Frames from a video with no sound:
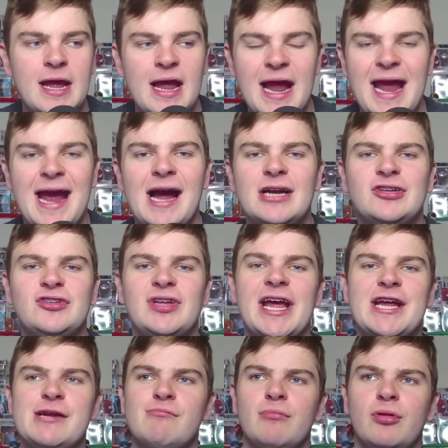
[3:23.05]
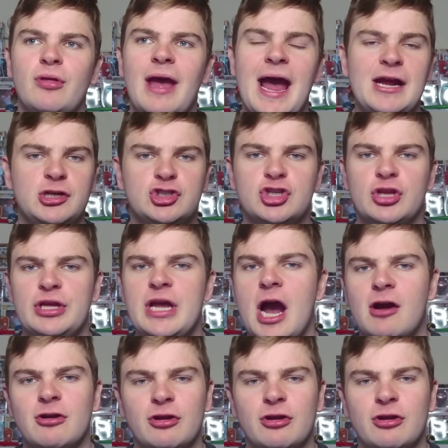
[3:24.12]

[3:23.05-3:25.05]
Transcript: how teams actually are